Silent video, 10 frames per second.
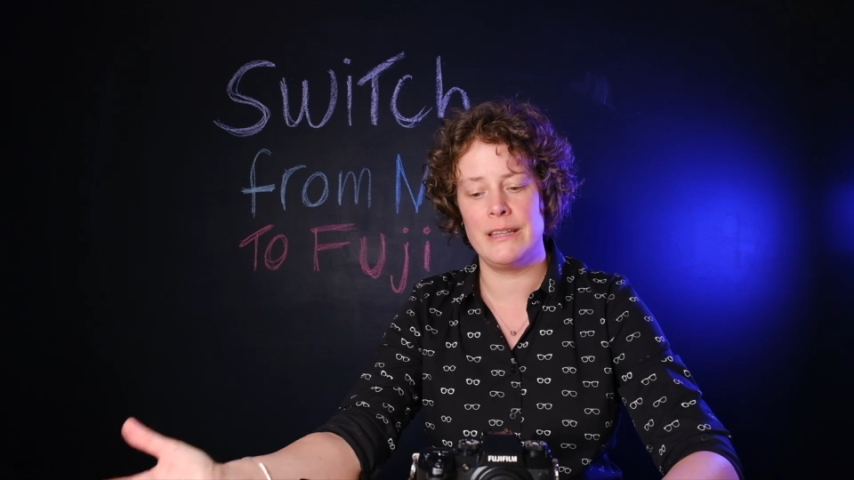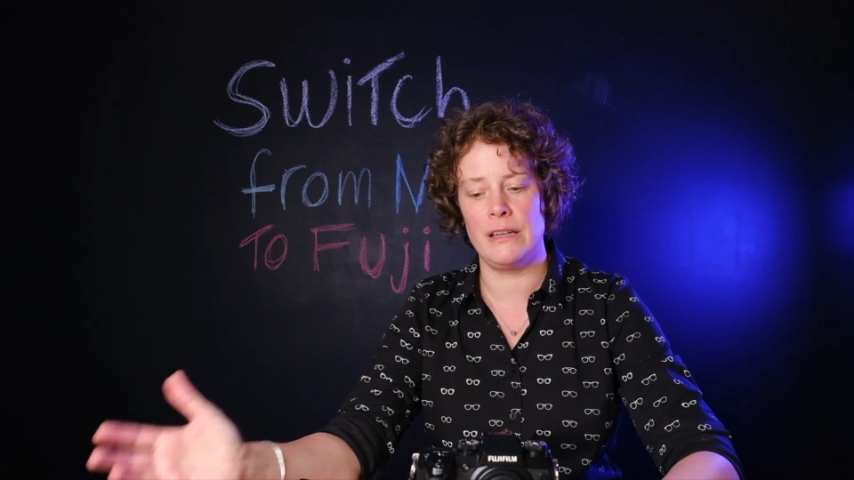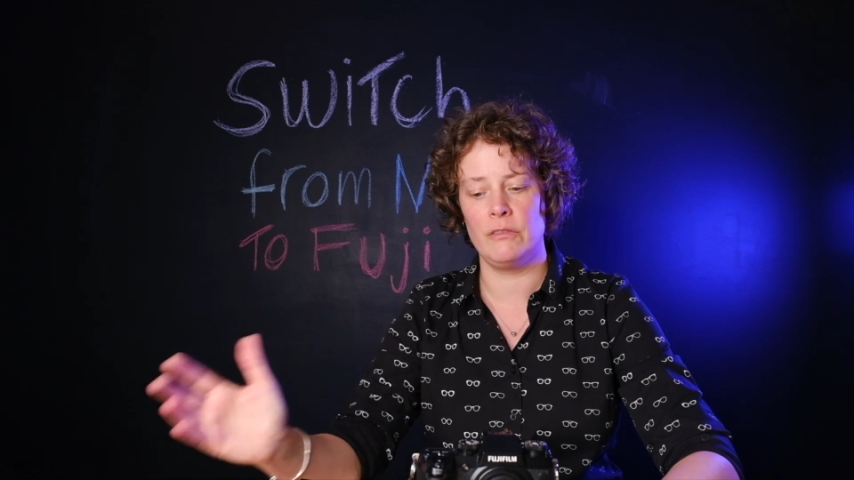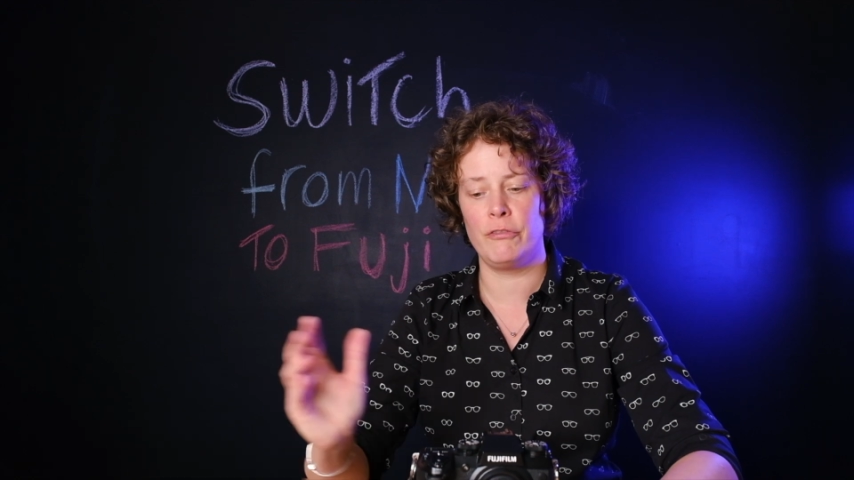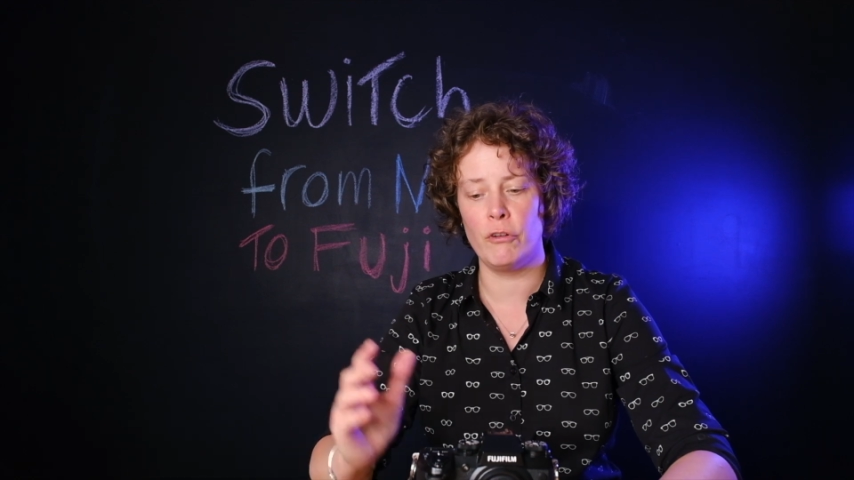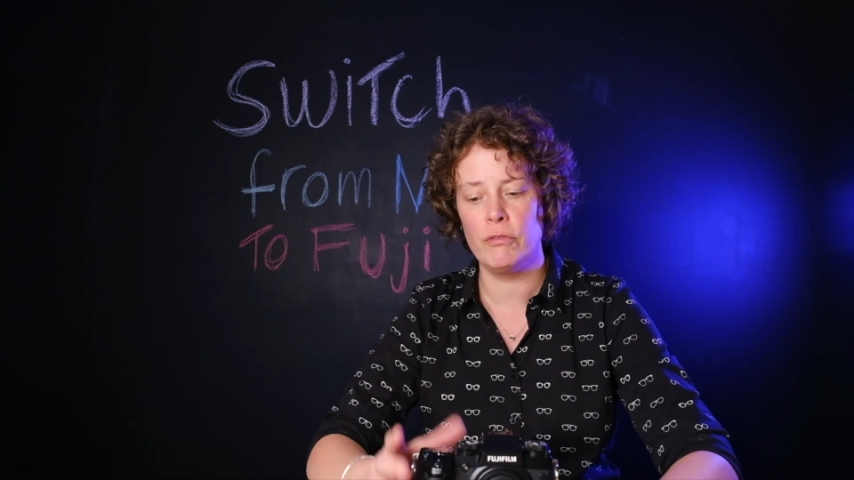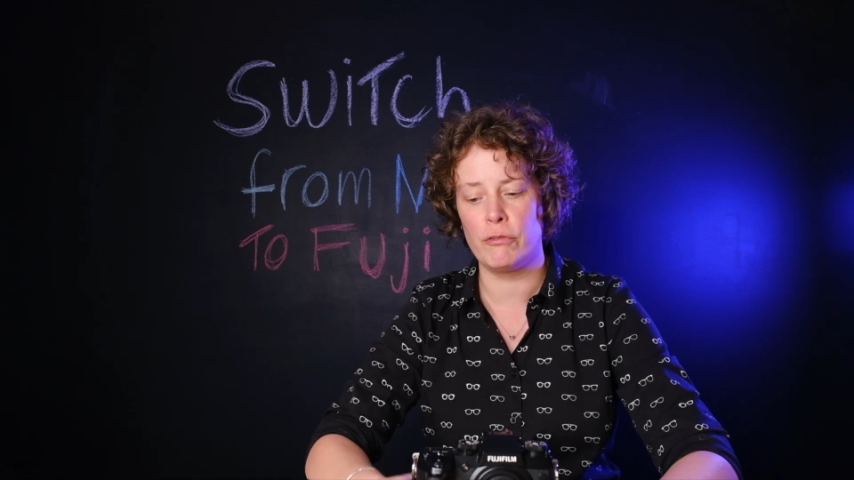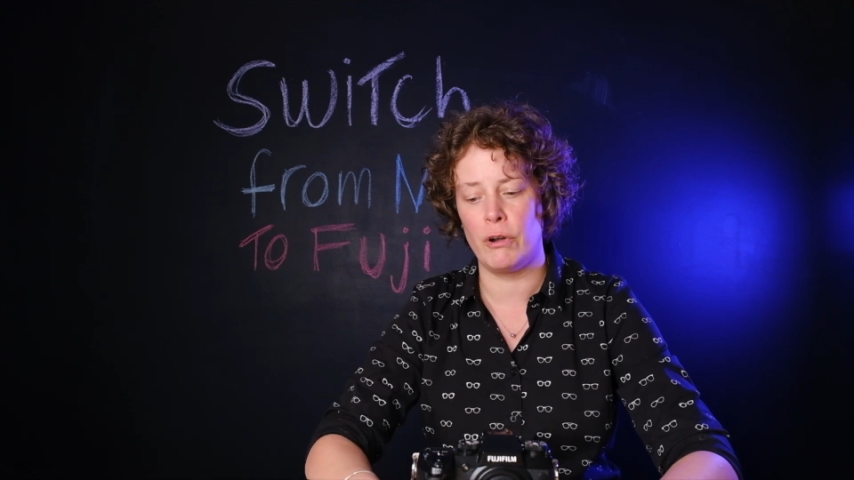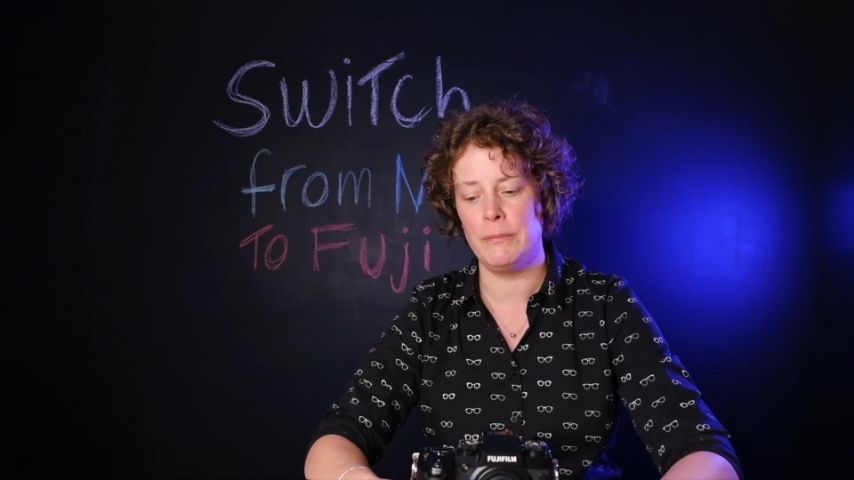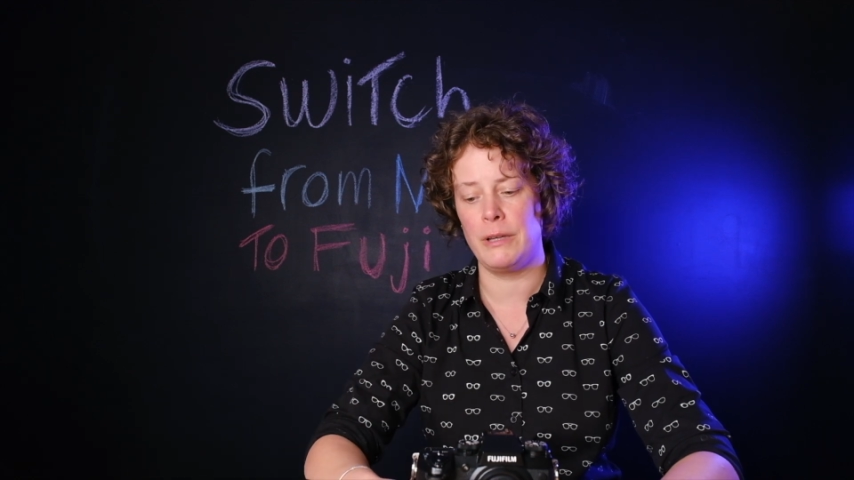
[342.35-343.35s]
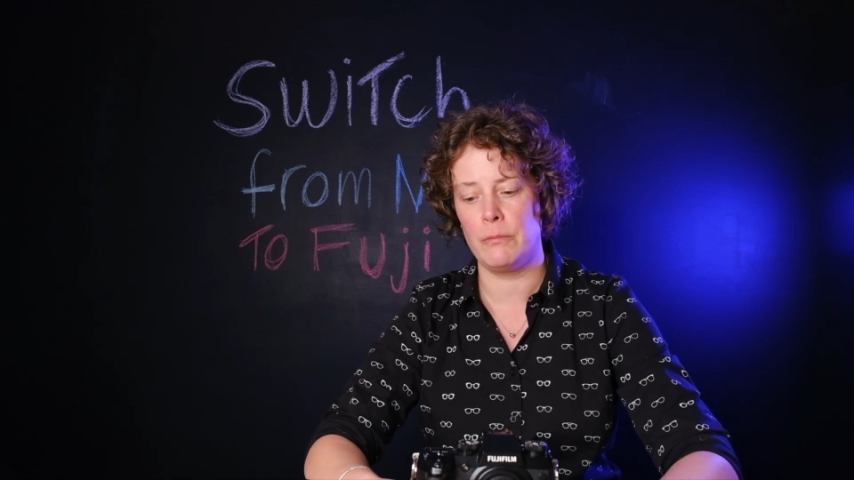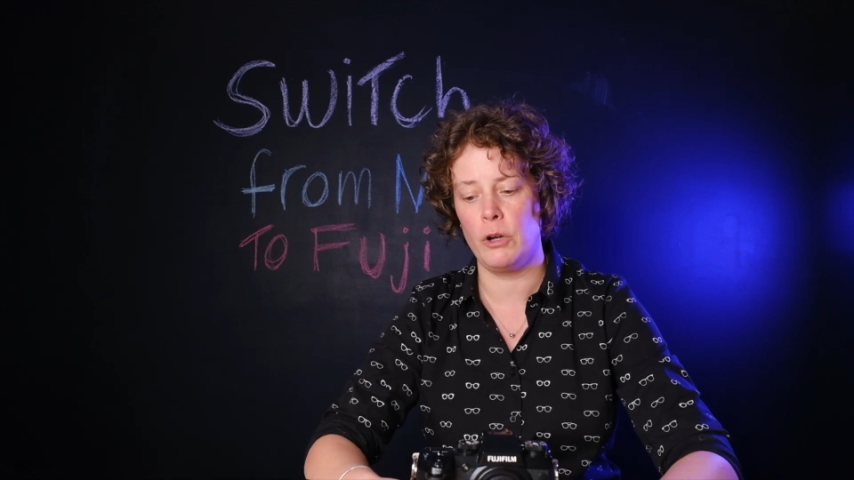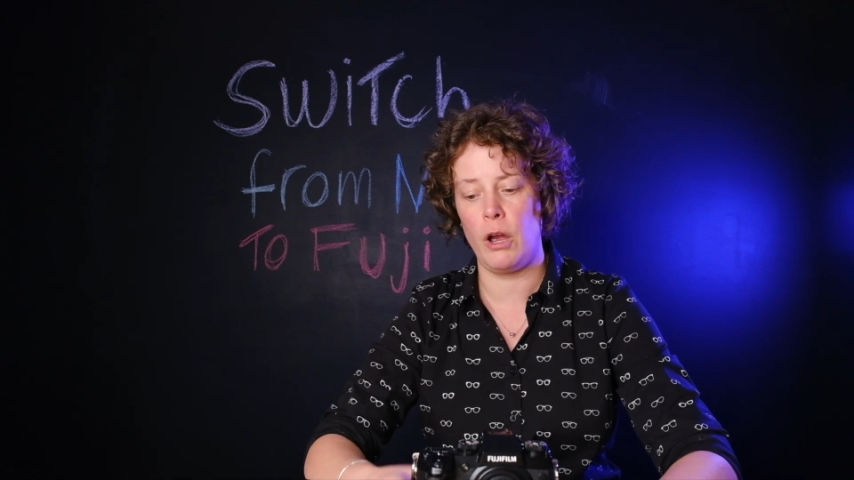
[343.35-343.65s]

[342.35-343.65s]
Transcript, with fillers: than full frame camera.